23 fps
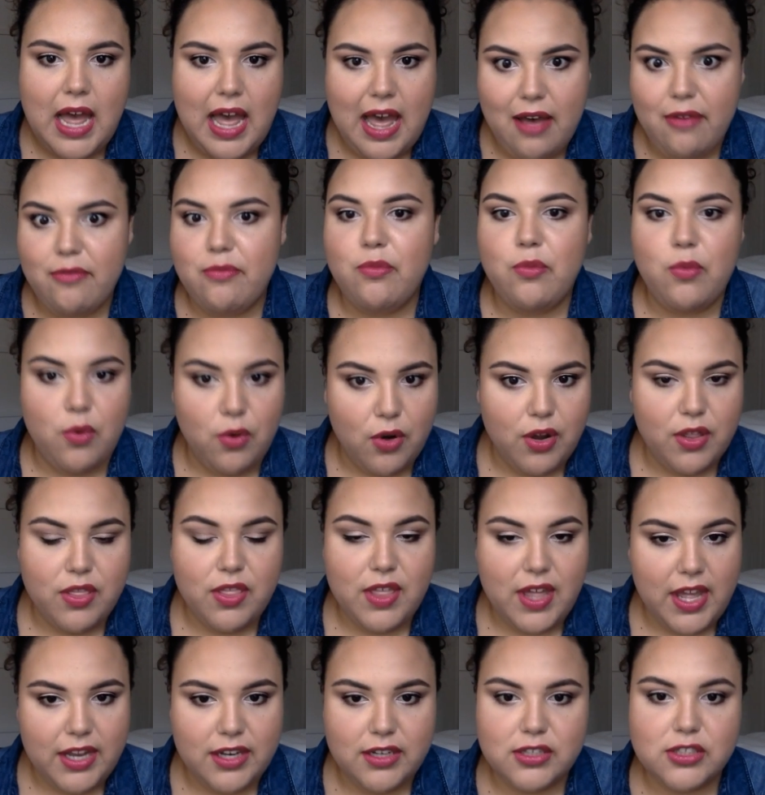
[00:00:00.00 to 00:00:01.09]
have more
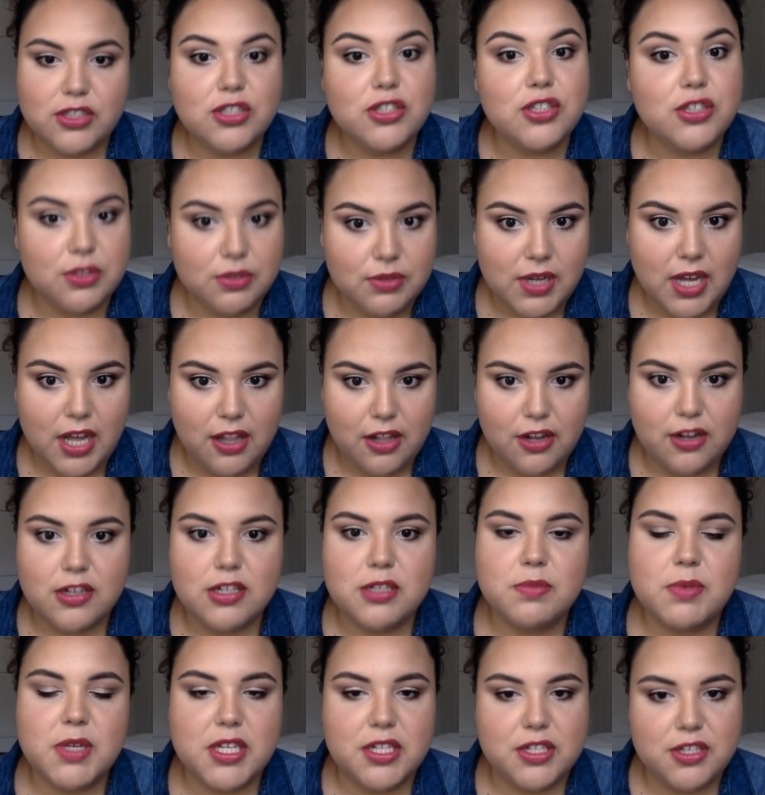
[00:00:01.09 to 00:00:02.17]
than 2 colors,
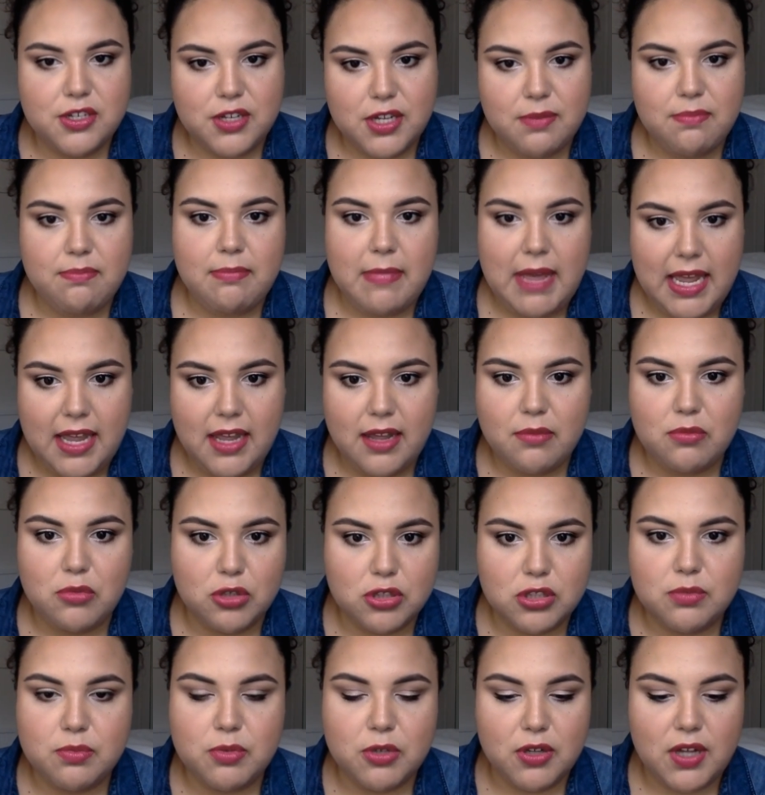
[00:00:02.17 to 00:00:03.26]
because you can make
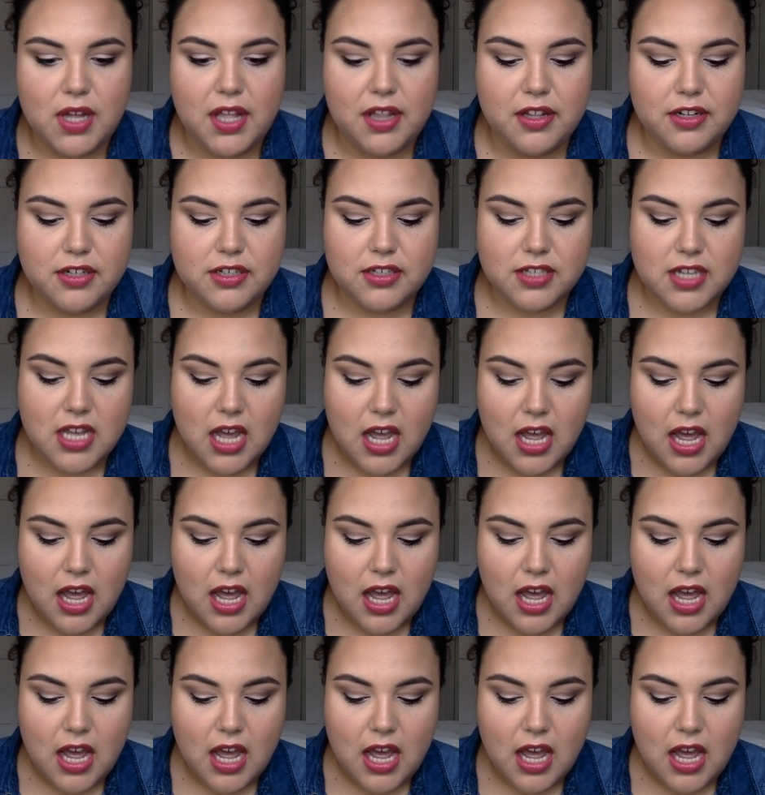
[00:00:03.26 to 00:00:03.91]
multiple colors